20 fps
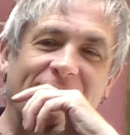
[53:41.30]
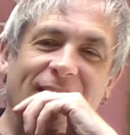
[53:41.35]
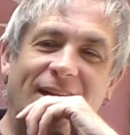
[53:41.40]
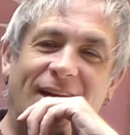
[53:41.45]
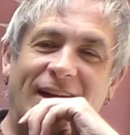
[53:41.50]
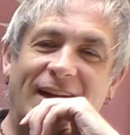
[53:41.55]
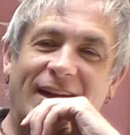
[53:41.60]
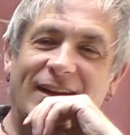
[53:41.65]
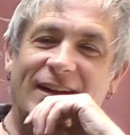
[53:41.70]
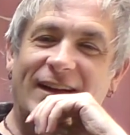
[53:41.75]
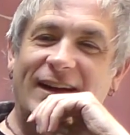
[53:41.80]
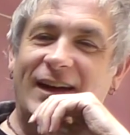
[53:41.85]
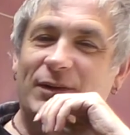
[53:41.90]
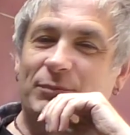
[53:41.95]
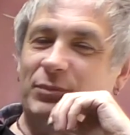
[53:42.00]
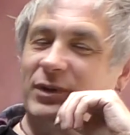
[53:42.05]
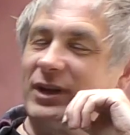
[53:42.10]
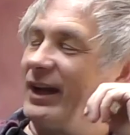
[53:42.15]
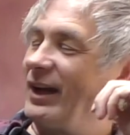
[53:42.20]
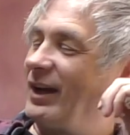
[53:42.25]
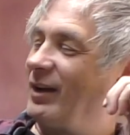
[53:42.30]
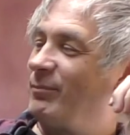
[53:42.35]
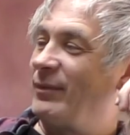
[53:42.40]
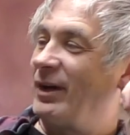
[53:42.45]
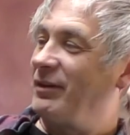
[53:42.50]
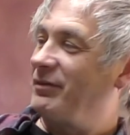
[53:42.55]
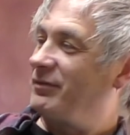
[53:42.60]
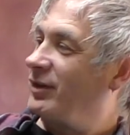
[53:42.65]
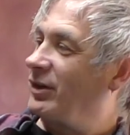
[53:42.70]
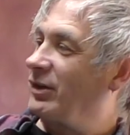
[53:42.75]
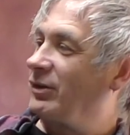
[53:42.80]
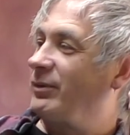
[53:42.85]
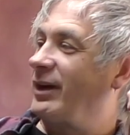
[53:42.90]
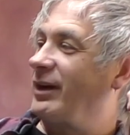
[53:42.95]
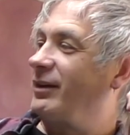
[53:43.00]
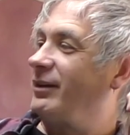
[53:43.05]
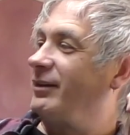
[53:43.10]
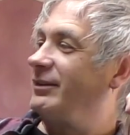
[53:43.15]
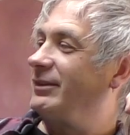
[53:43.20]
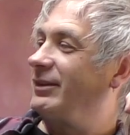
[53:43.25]
I, I play my funk
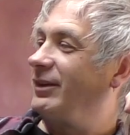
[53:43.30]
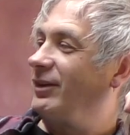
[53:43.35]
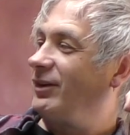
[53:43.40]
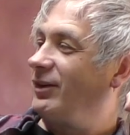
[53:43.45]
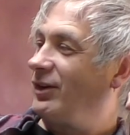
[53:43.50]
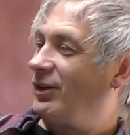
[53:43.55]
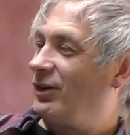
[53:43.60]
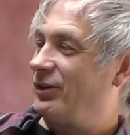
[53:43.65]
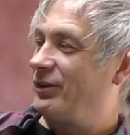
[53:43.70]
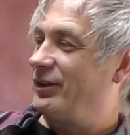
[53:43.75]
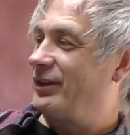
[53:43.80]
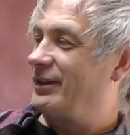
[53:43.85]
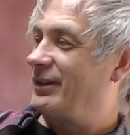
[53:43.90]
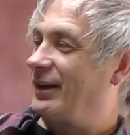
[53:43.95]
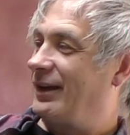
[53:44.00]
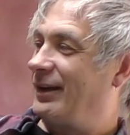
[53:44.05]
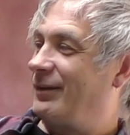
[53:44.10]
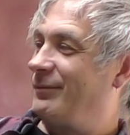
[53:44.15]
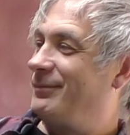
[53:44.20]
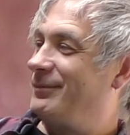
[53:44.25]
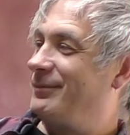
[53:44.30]
records all the time.